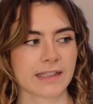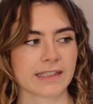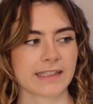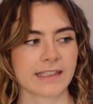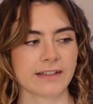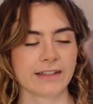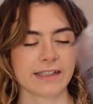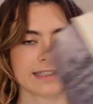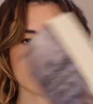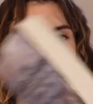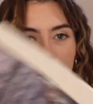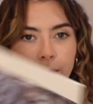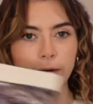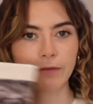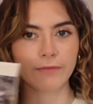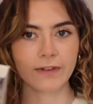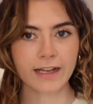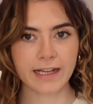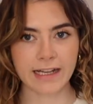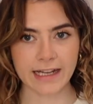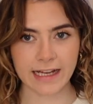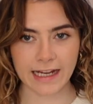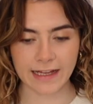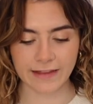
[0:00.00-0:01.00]
series that I'll be
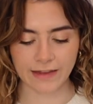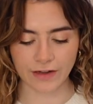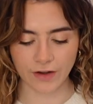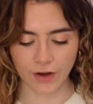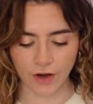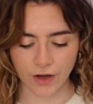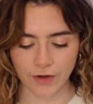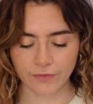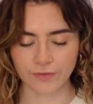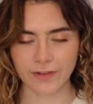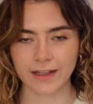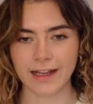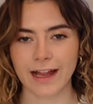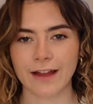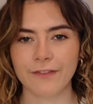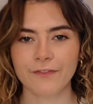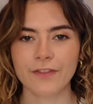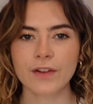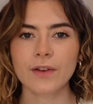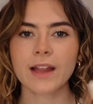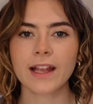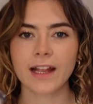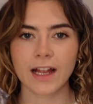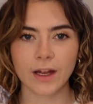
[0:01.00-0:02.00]
reading, and then hopefully, I
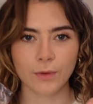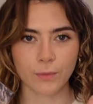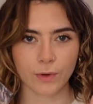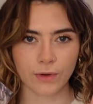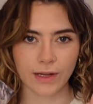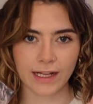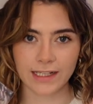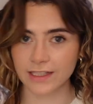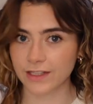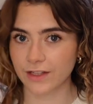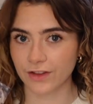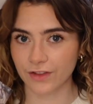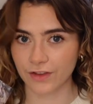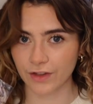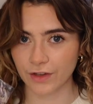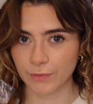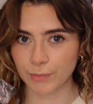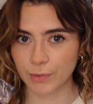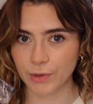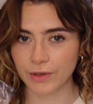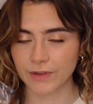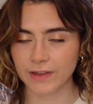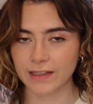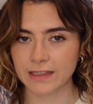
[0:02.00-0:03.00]
feel like I will get to the third
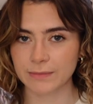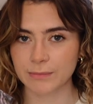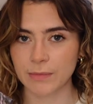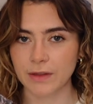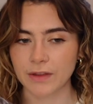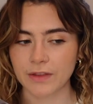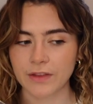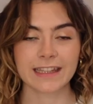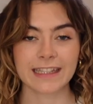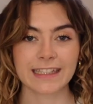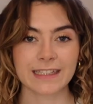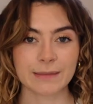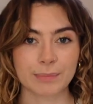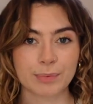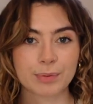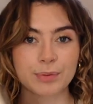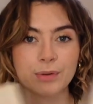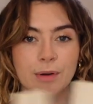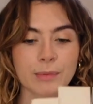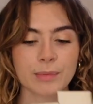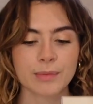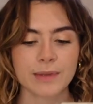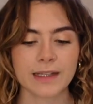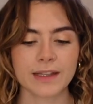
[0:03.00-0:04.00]
book this month. These are
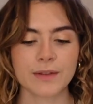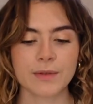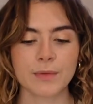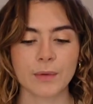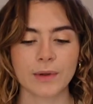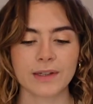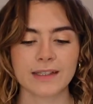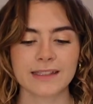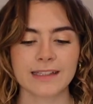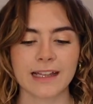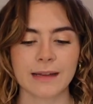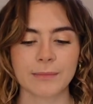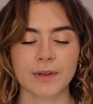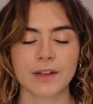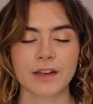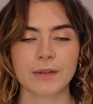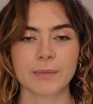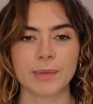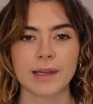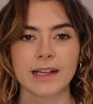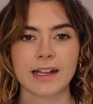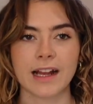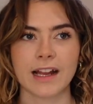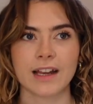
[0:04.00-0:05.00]
probably the ones that I'm going to
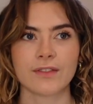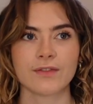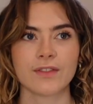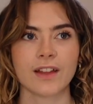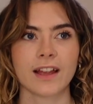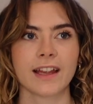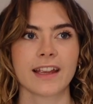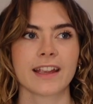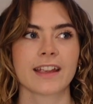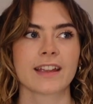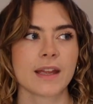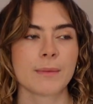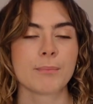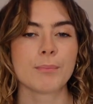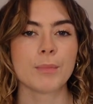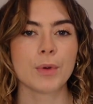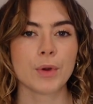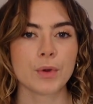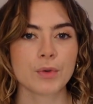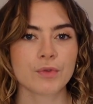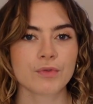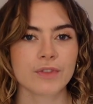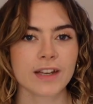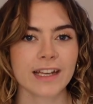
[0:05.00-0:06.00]
be kind of like
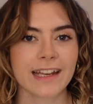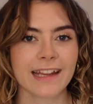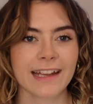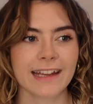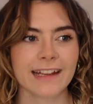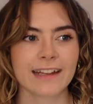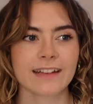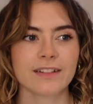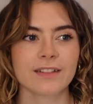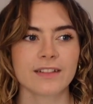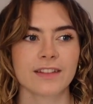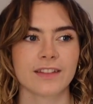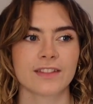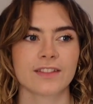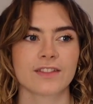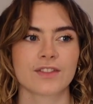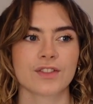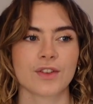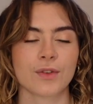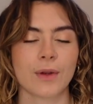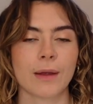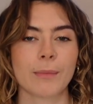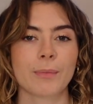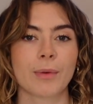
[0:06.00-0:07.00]
mood reading,
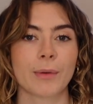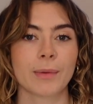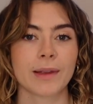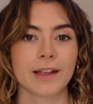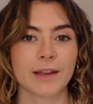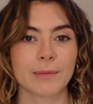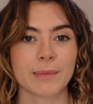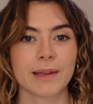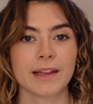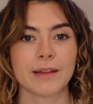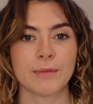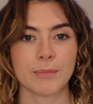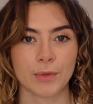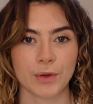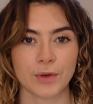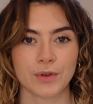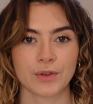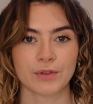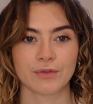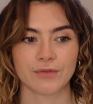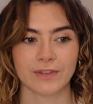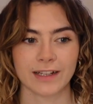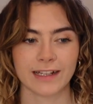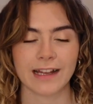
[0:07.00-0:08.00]
so I'm probably going to be in the mood
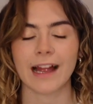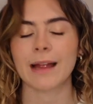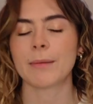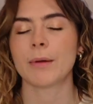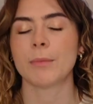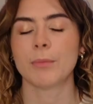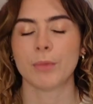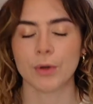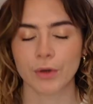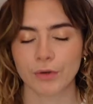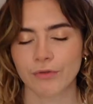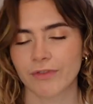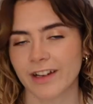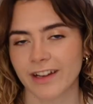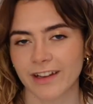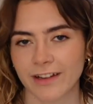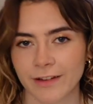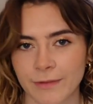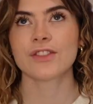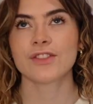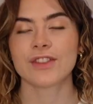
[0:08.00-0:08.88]
to read. I'm a mood reader.